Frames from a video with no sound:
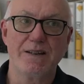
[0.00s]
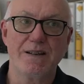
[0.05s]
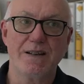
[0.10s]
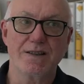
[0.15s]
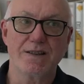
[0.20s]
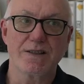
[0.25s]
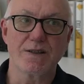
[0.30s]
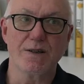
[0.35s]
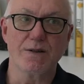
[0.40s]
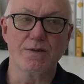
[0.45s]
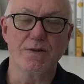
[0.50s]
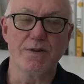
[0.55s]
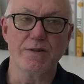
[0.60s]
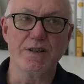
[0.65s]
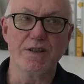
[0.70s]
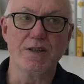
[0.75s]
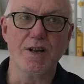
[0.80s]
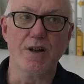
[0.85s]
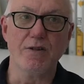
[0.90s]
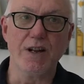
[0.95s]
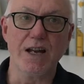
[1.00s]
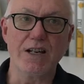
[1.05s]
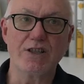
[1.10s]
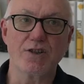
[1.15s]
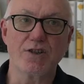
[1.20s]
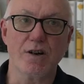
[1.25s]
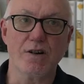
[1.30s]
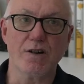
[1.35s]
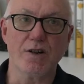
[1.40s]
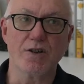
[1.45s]
So there is no
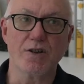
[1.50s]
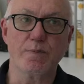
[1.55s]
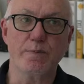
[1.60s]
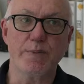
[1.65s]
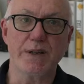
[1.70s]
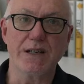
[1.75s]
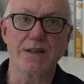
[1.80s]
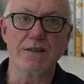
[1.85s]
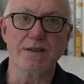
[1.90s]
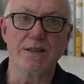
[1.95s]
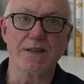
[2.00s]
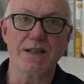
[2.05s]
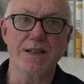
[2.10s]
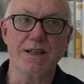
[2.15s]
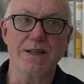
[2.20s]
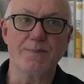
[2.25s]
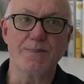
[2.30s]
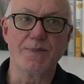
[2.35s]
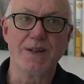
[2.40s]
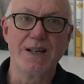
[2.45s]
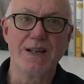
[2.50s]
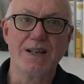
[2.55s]
nation on earth bigger than it.